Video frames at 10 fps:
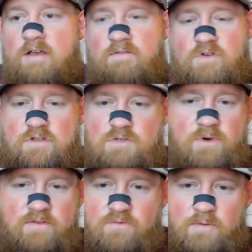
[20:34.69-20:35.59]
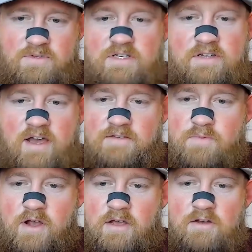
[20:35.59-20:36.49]
If you're in the 24% tax
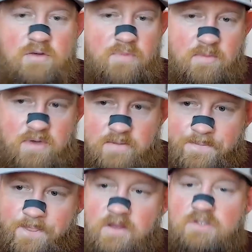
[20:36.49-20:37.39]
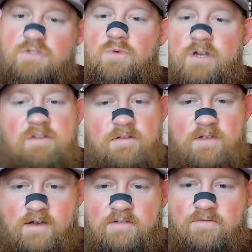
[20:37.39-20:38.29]
bracket and you're pumping
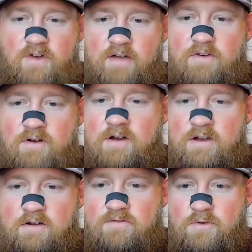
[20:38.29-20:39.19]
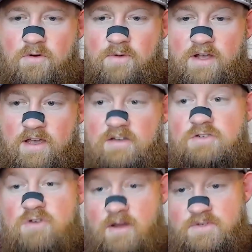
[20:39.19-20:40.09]
22,500 into your 401k to
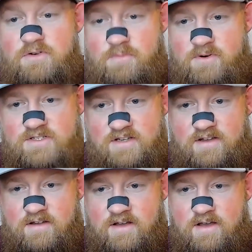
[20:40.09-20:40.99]
drop 2%